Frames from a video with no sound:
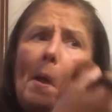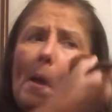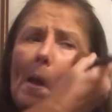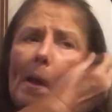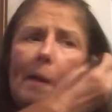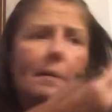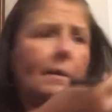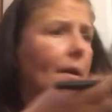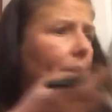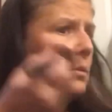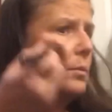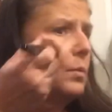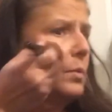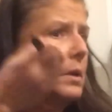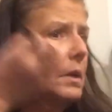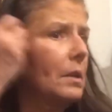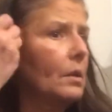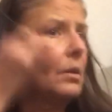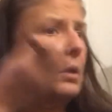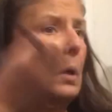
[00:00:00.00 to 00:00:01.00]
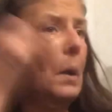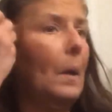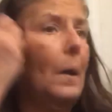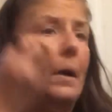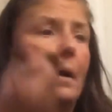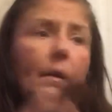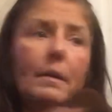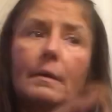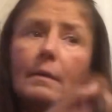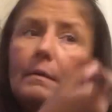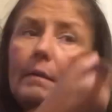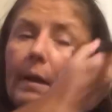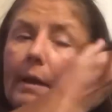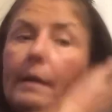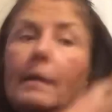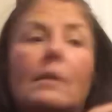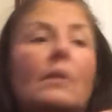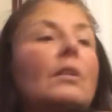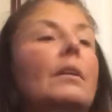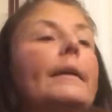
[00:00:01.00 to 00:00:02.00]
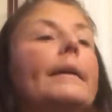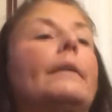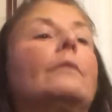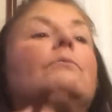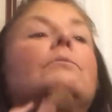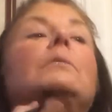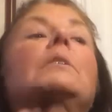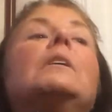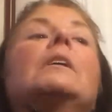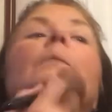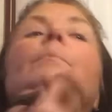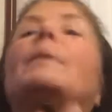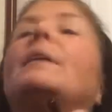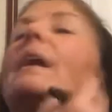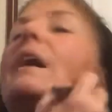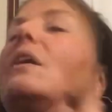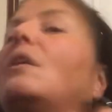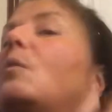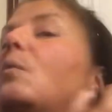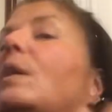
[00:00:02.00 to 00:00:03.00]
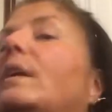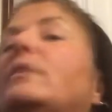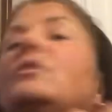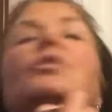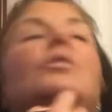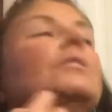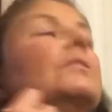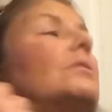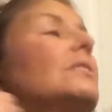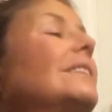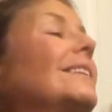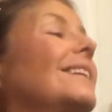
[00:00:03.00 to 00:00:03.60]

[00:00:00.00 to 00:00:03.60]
I don't want to look like a clown, but I always use the